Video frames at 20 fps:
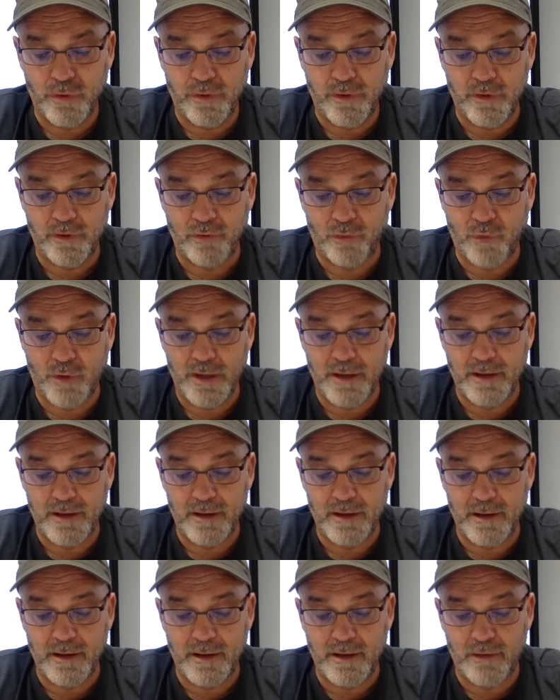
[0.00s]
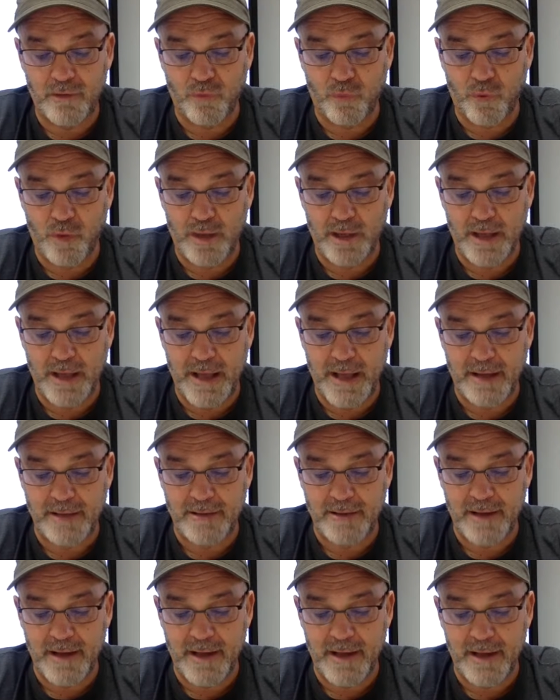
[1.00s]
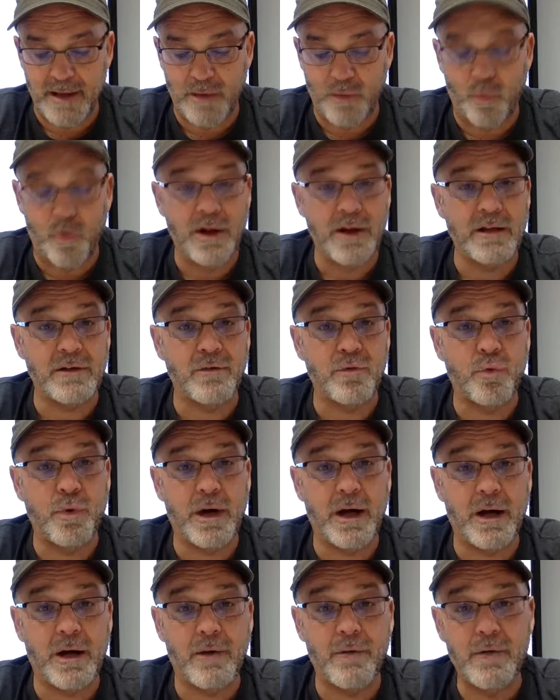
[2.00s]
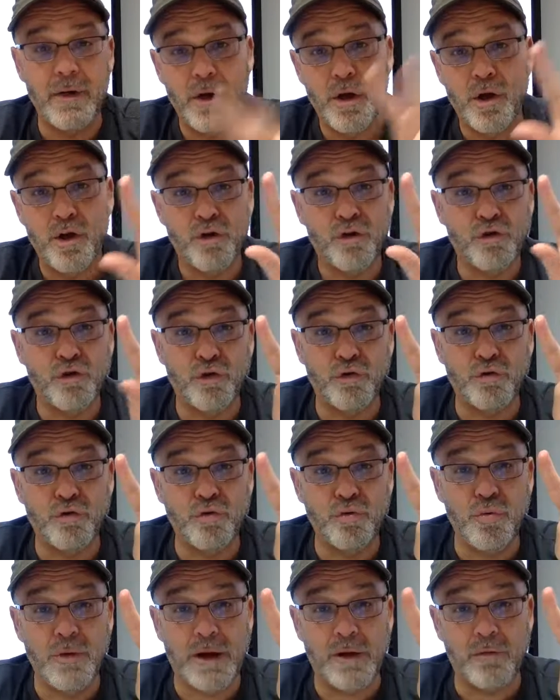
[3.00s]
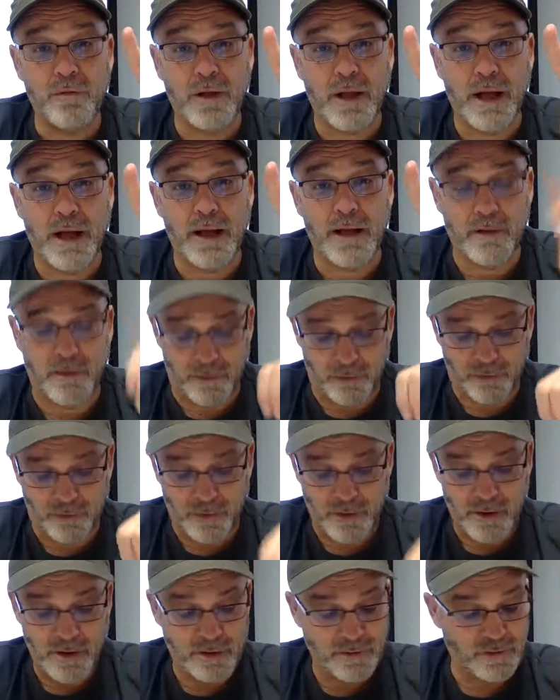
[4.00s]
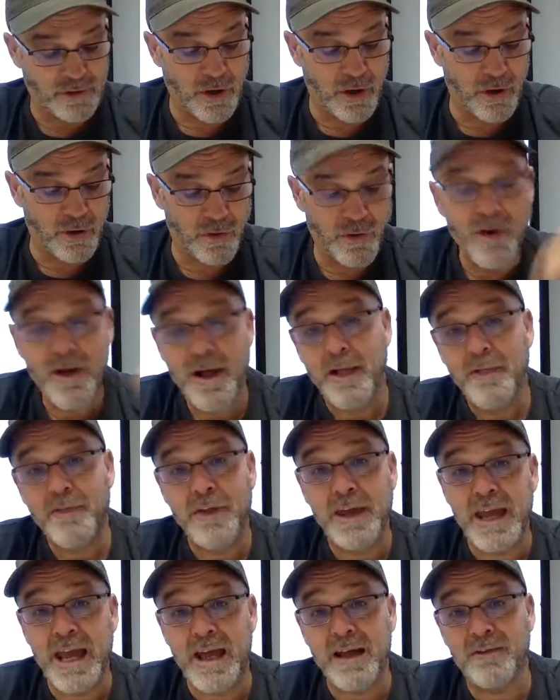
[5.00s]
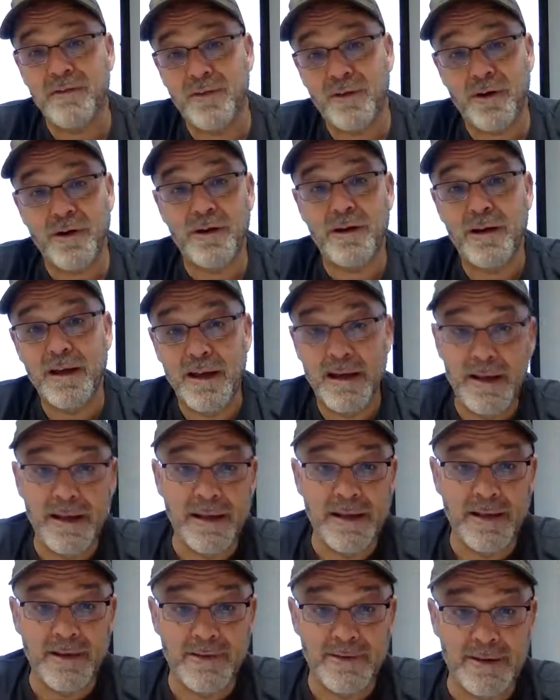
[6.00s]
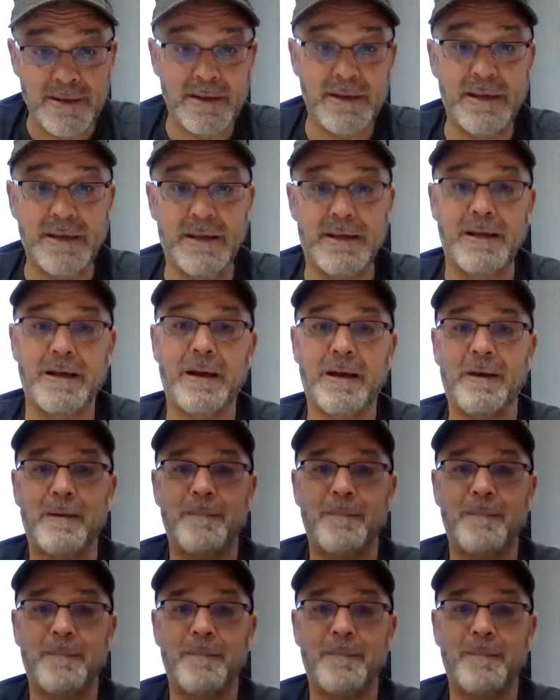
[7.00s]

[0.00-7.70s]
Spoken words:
There's one at 10 and one at 12. So 2 outliers. So the answer is E.